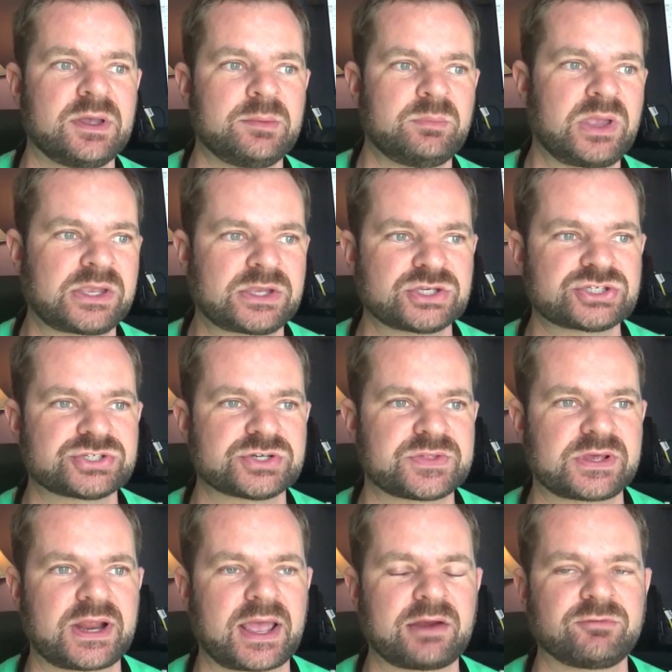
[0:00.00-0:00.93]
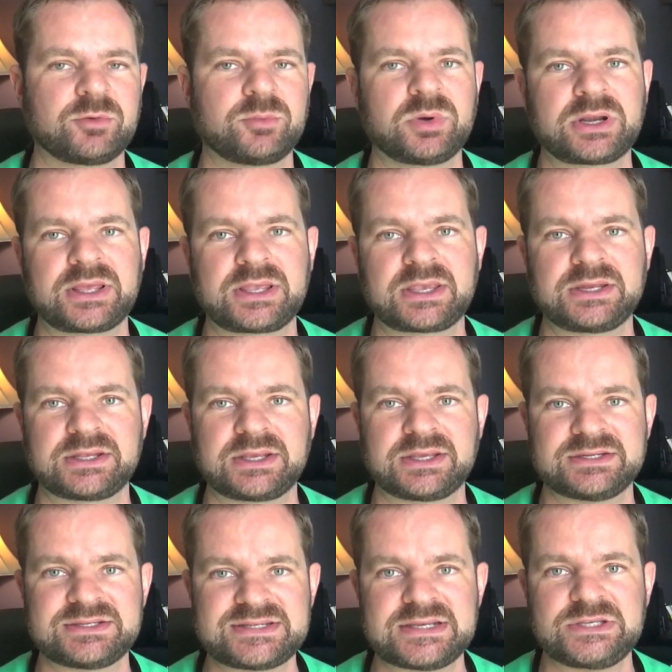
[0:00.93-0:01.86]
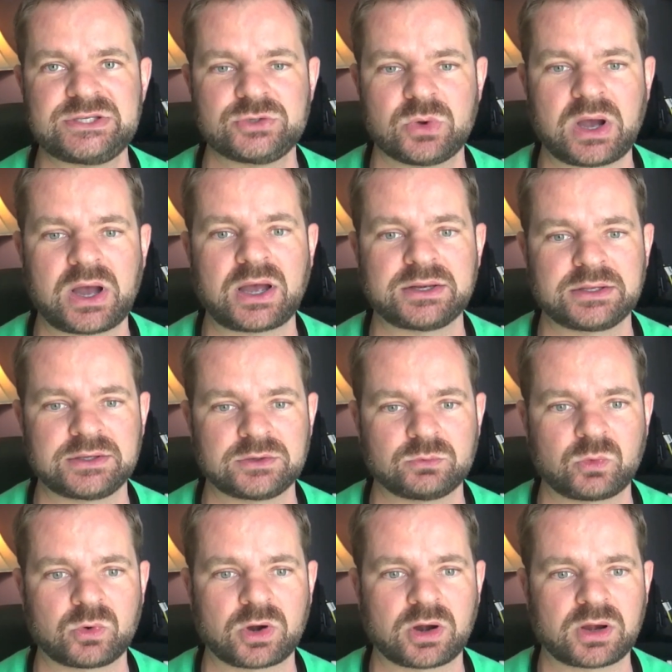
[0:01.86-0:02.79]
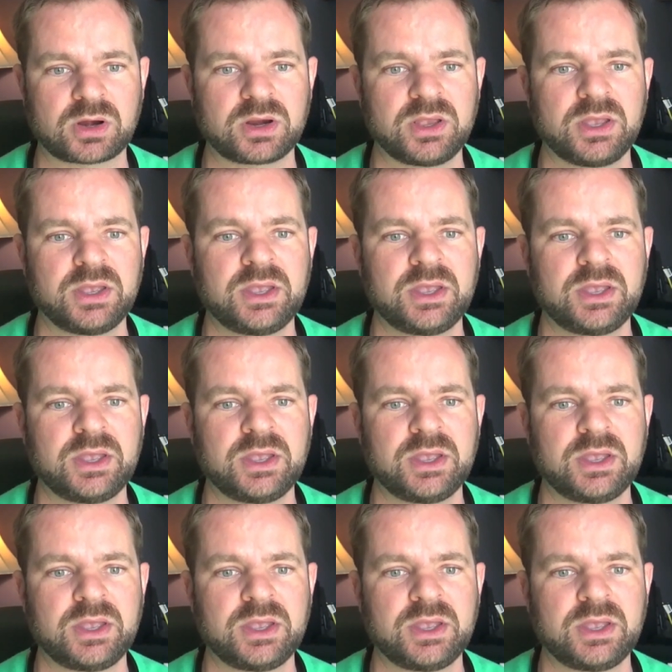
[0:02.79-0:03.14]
making sure that everybody can continue on and work.